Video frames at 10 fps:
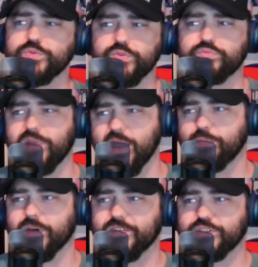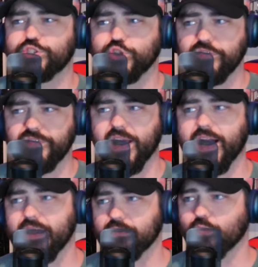with the rape of a
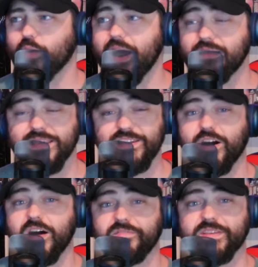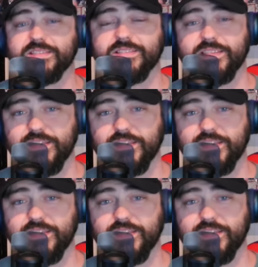juvenile while in office.